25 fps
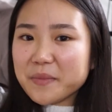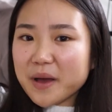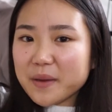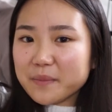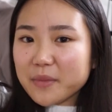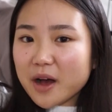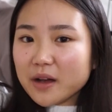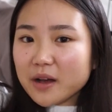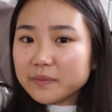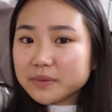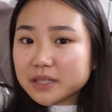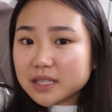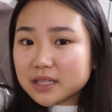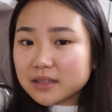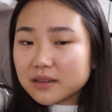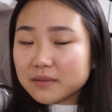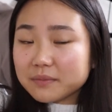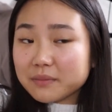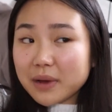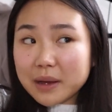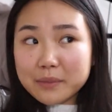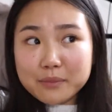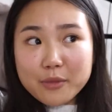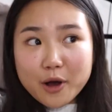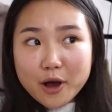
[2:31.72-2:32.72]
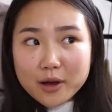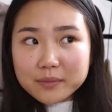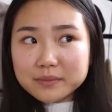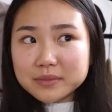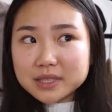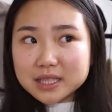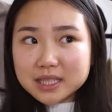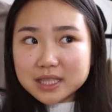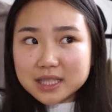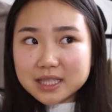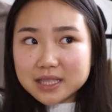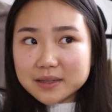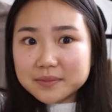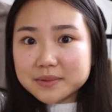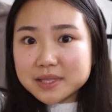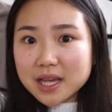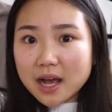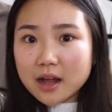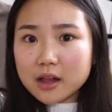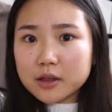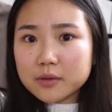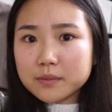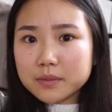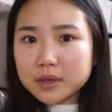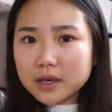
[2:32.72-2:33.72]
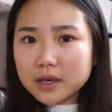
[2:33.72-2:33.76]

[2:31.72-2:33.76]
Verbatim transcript: my mom my mom keep telling